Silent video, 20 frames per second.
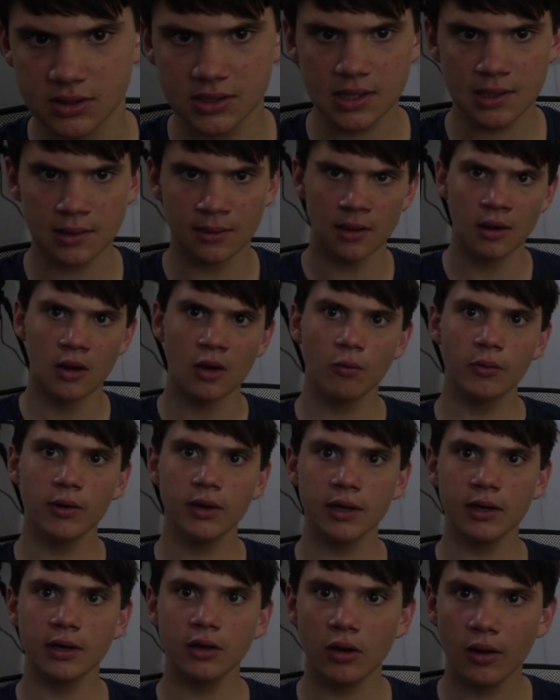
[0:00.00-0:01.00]
see. We're
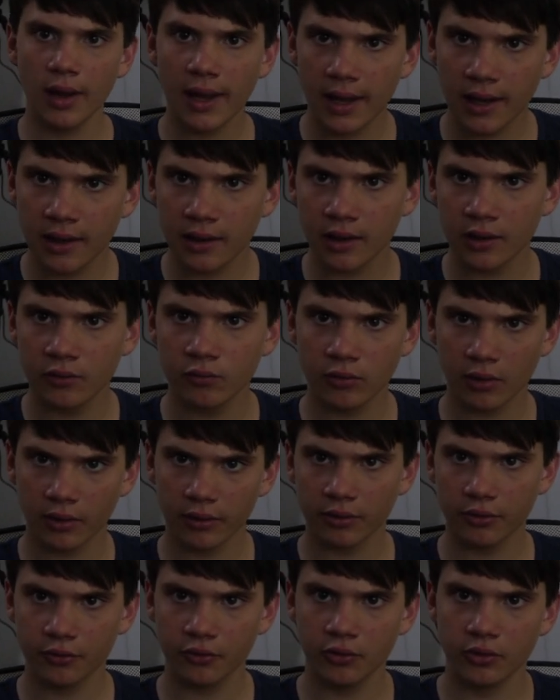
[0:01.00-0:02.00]
going to go ahead and
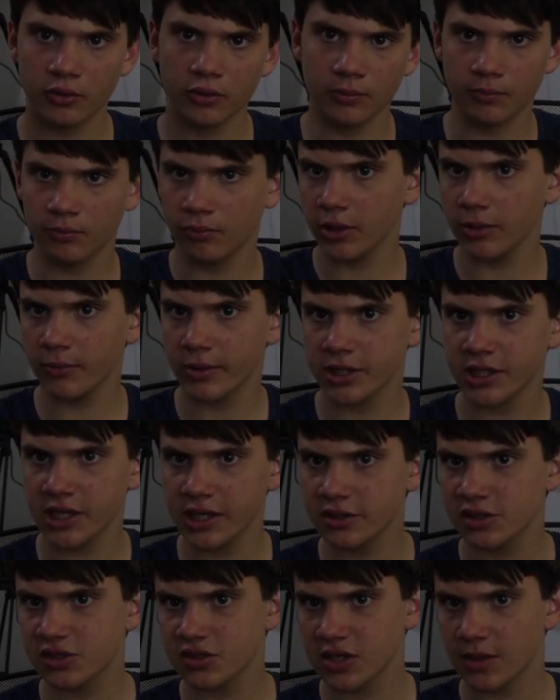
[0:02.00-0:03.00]
run through pretty much
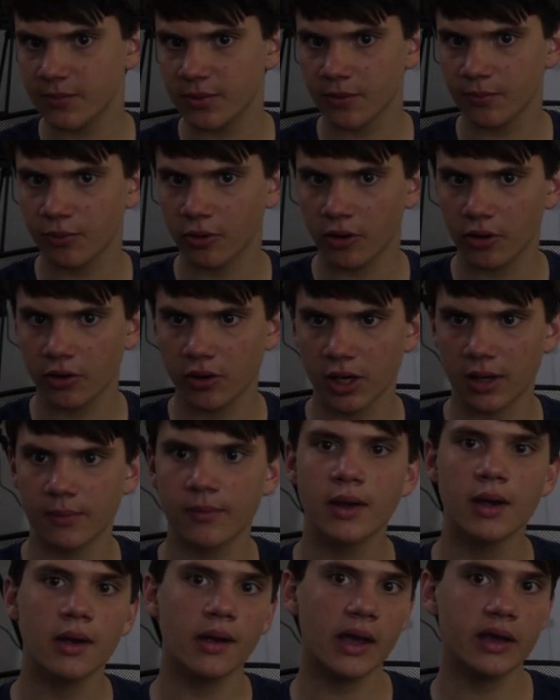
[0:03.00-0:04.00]
each step of the program.
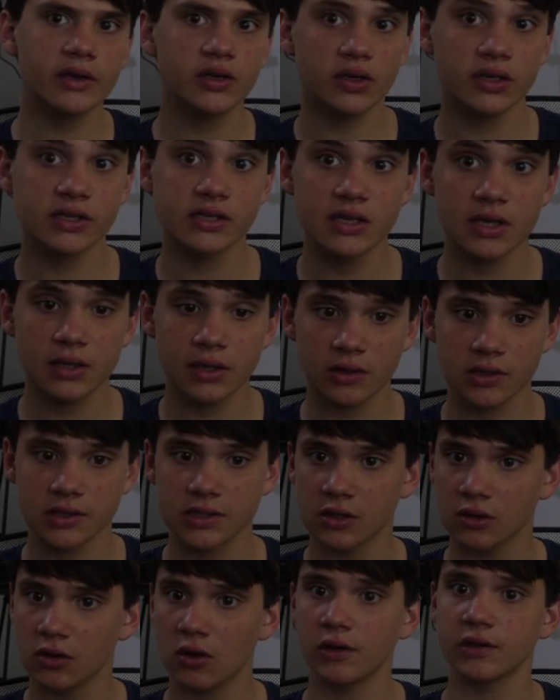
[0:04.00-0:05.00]
As you can see, there is
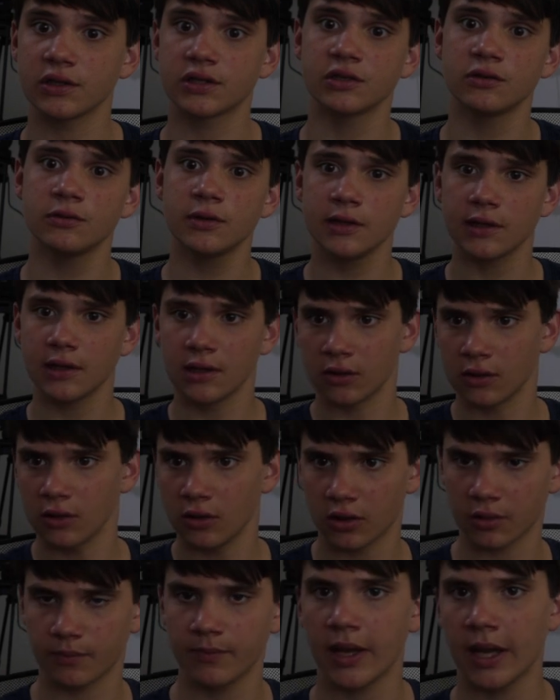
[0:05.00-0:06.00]
a lot to it. There are a
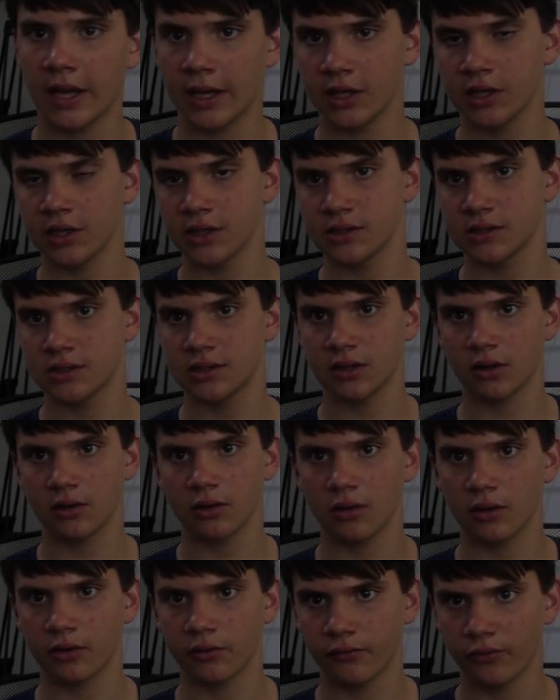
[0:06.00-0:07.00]
lot of pages, there are a
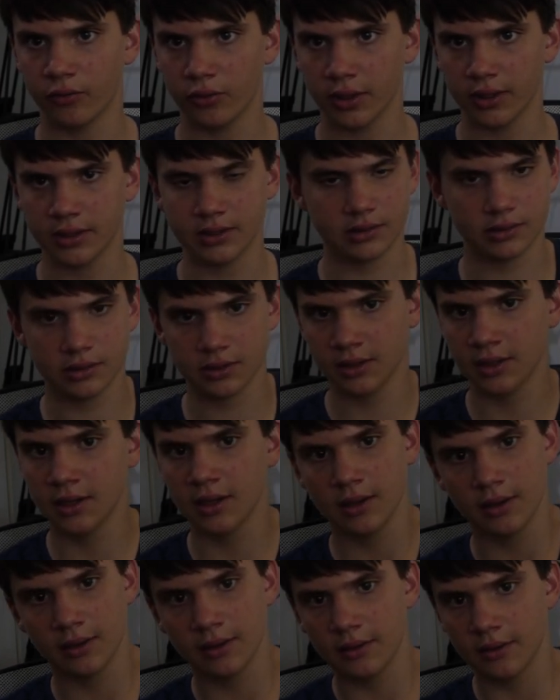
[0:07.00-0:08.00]
lot of voids.
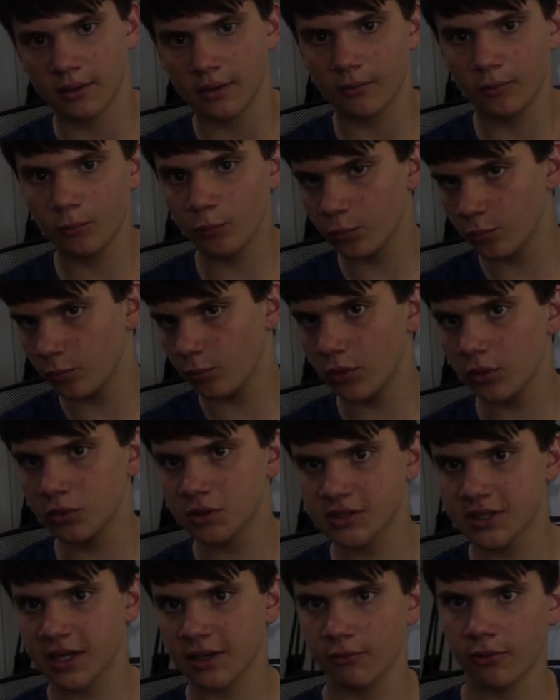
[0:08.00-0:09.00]
We'll
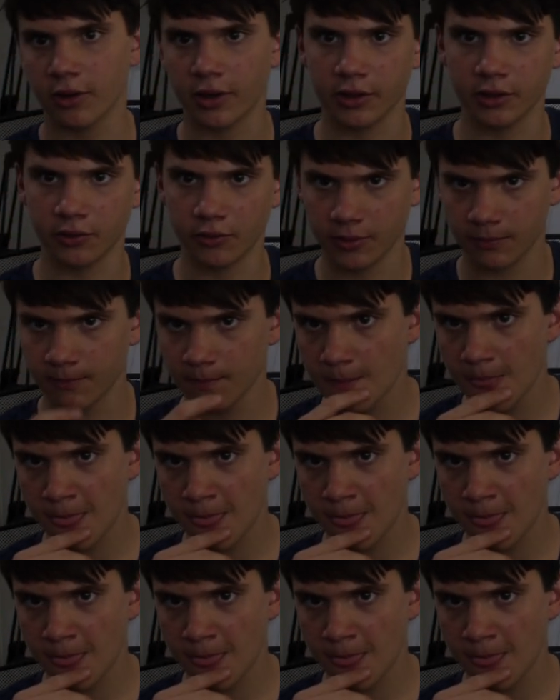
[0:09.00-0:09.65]
just get right into it.